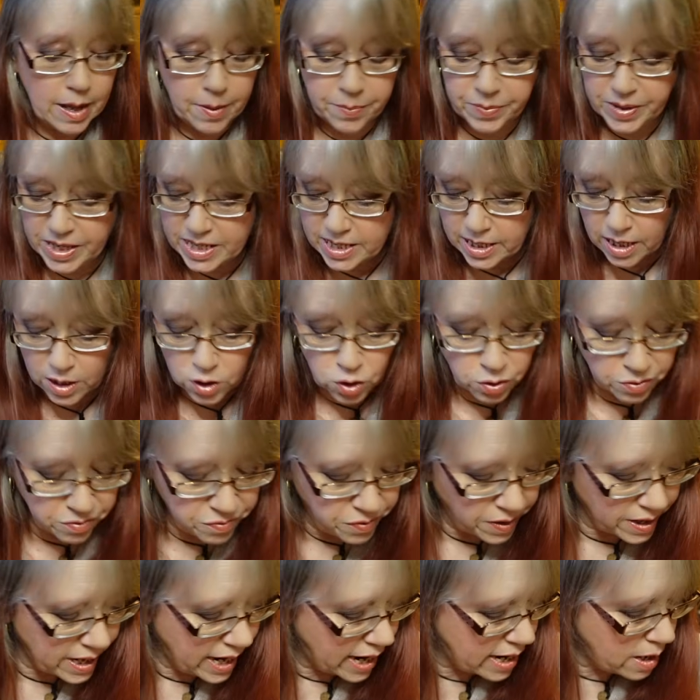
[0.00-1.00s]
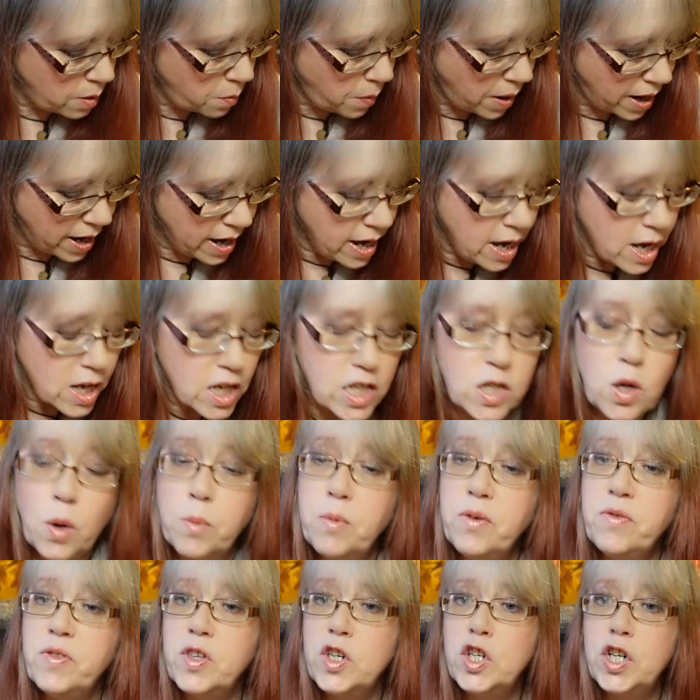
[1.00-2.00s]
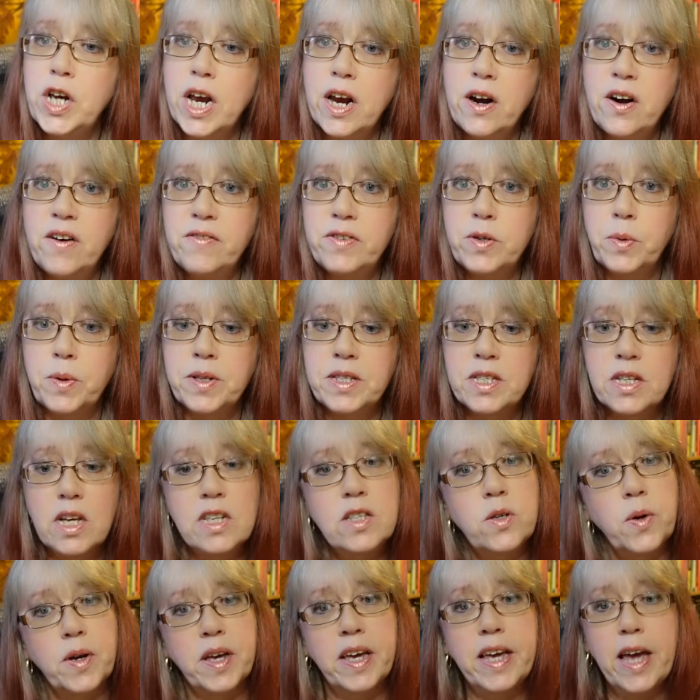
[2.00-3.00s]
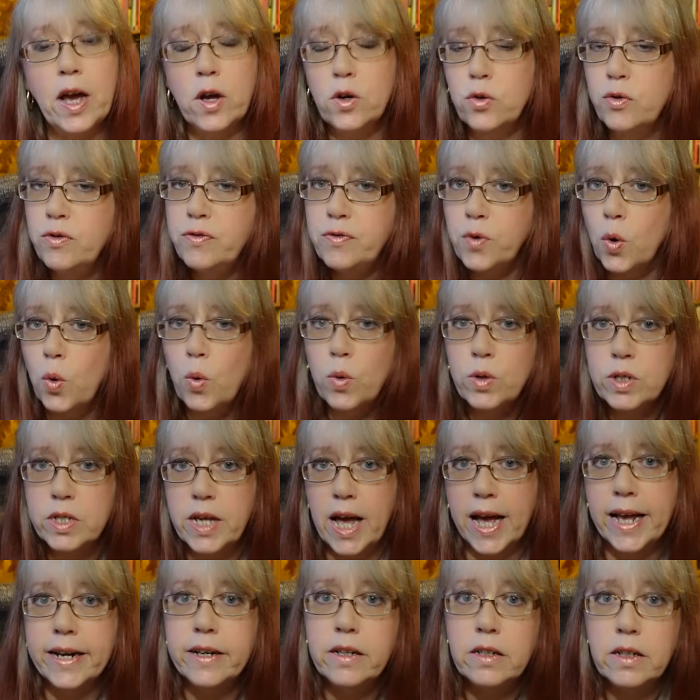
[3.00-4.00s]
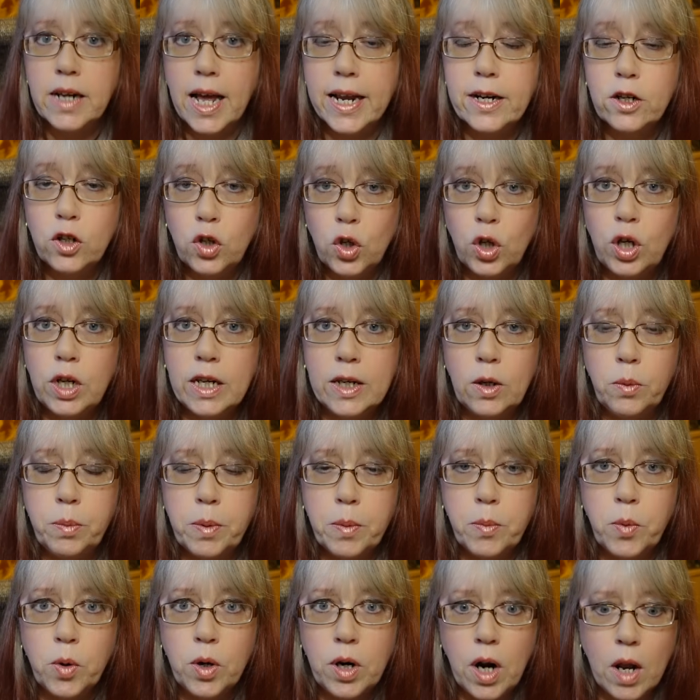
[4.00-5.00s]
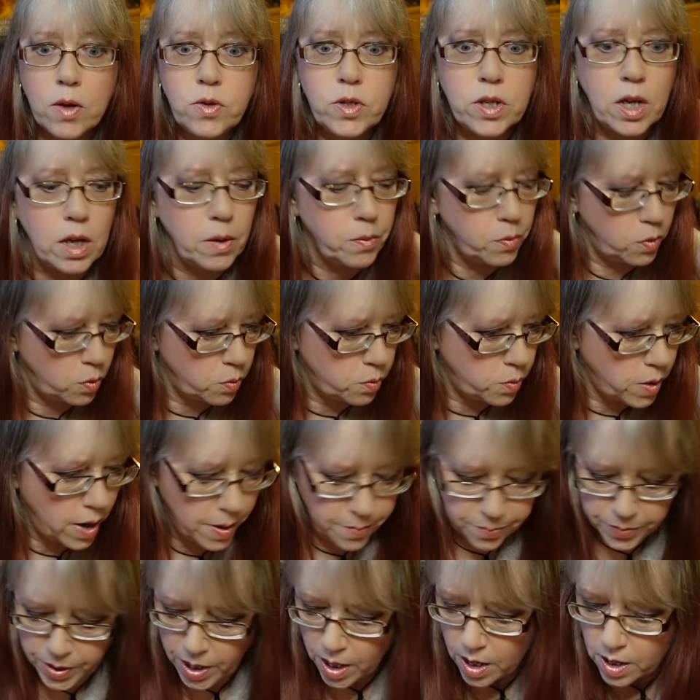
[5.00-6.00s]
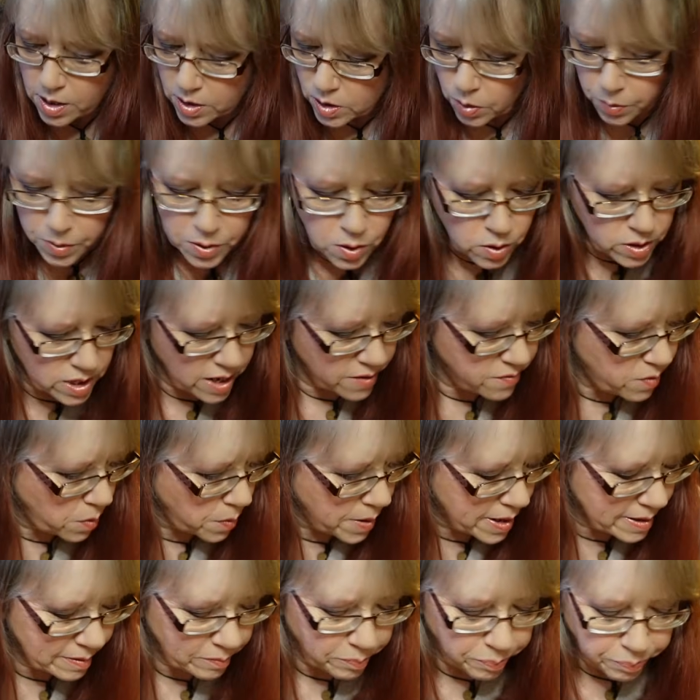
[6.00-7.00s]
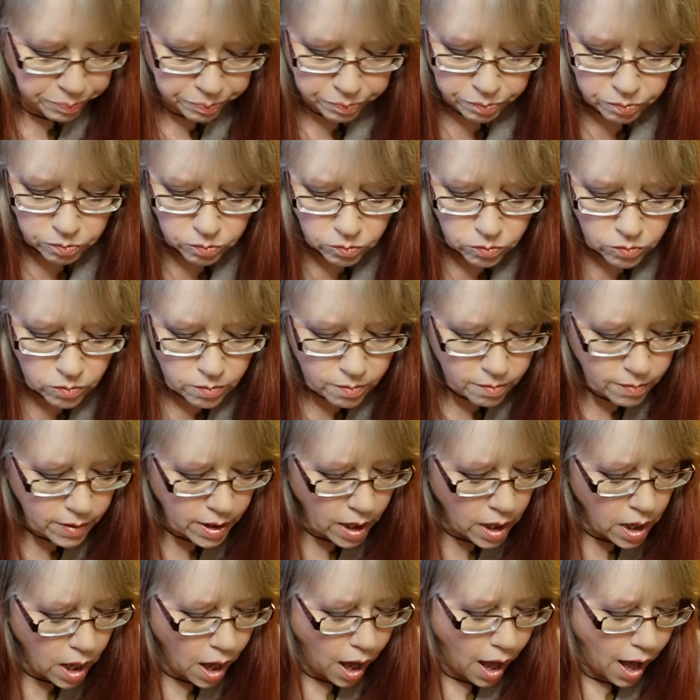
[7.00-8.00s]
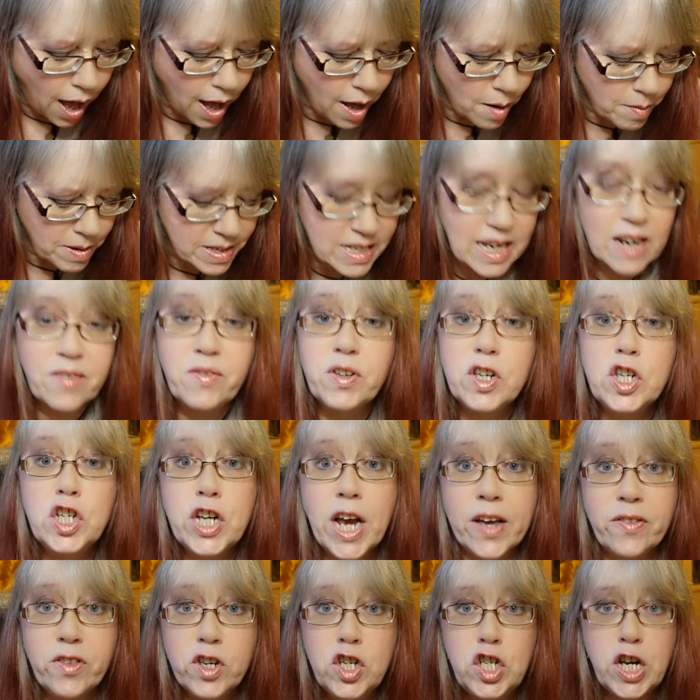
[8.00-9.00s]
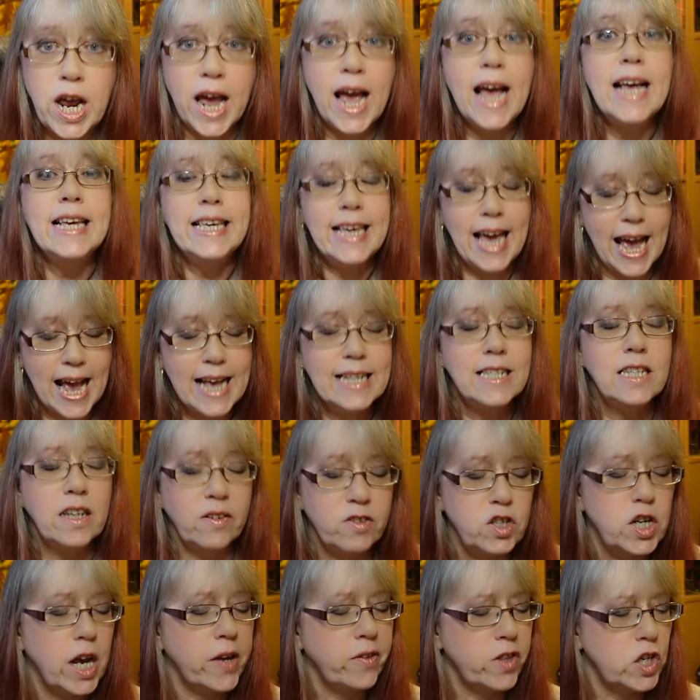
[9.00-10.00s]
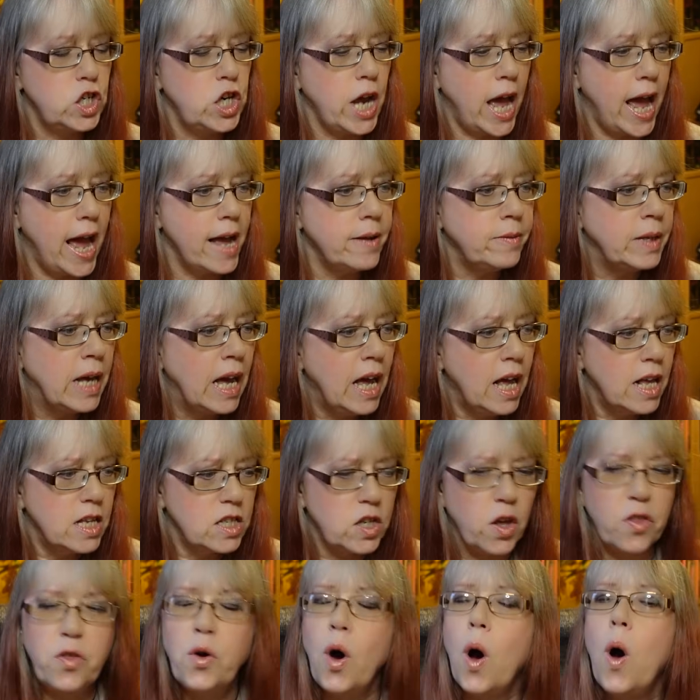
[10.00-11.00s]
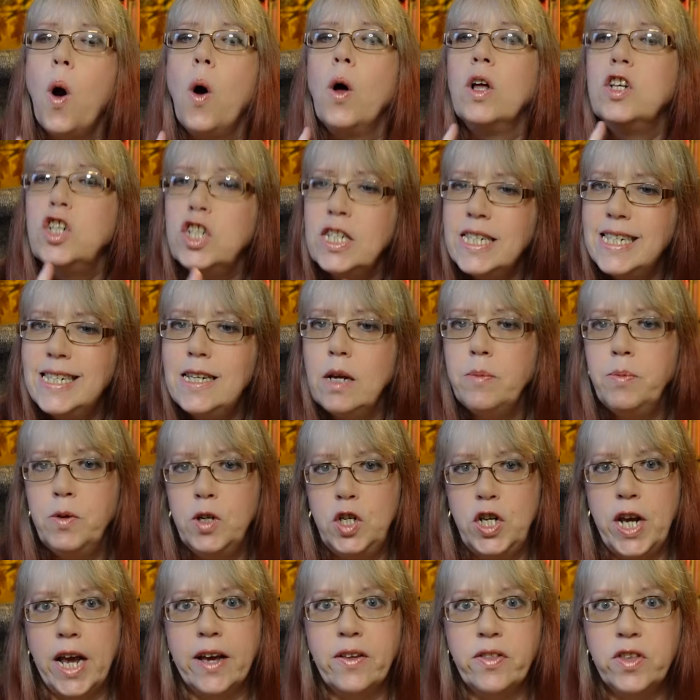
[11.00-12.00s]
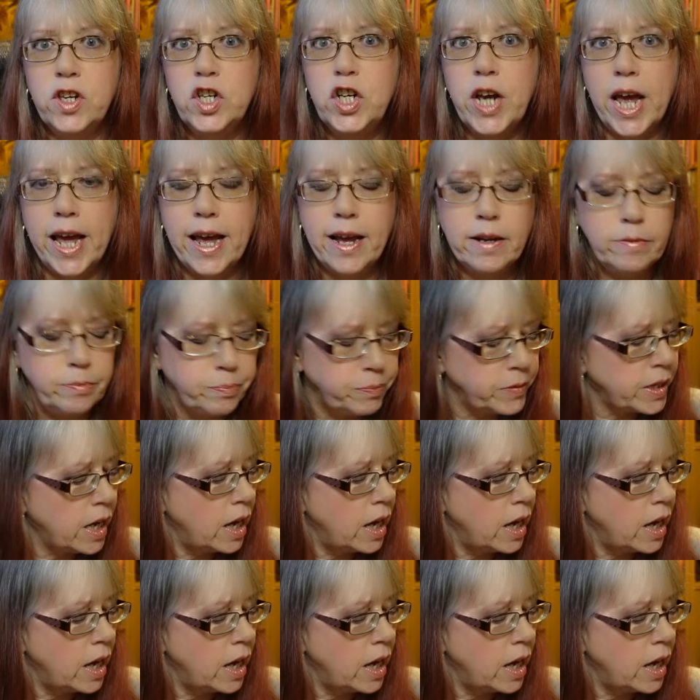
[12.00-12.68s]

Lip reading: He said I couldn't find it anywhere, so I moved the chair over to one side so I could get on all fours and look a little bit more closely. I thought, right. So we looked everywhere. I said, have you checked the chair? Yes, I've checked the chair. So I thought, I'll just double check the chair.